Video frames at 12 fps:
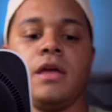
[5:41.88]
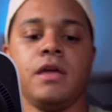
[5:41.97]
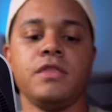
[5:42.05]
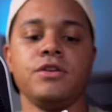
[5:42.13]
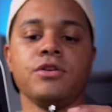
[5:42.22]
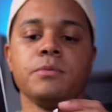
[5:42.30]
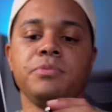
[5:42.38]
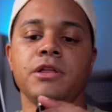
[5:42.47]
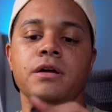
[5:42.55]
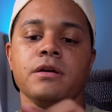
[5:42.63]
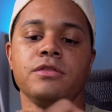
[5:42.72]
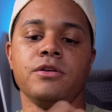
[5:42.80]
And then you're going to
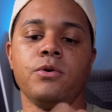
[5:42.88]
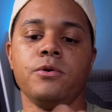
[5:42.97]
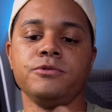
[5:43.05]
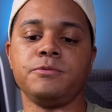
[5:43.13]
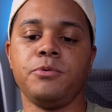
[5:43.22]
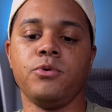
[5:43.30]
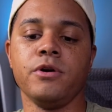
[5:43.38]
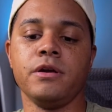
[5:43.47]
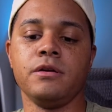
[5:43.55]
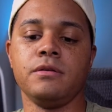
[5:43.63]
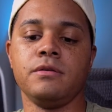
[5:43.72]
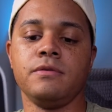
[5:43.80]
plug the host
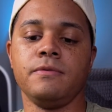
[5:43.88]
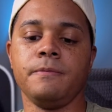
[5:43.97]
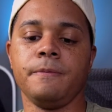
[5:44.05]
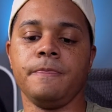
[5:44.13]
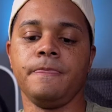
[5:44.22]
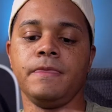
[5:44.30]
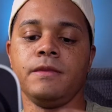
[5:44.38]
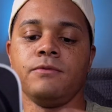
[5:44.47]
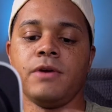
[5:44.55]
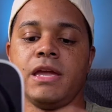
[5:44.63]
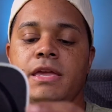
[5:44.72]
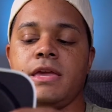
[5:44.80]
port
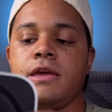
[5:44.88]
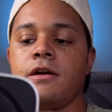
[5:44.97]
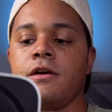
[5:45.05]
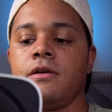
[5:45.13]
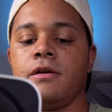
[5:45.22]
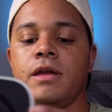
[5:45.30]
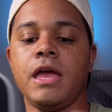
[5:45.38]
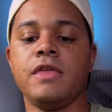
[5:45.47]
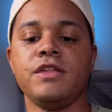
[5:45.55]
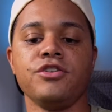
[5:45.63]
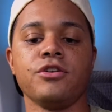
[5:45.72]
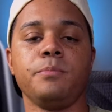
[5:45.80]
right here.
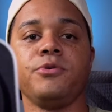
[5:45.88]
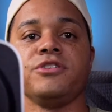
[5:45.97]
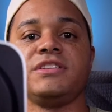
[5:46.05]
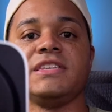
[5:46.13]
And then you're going to push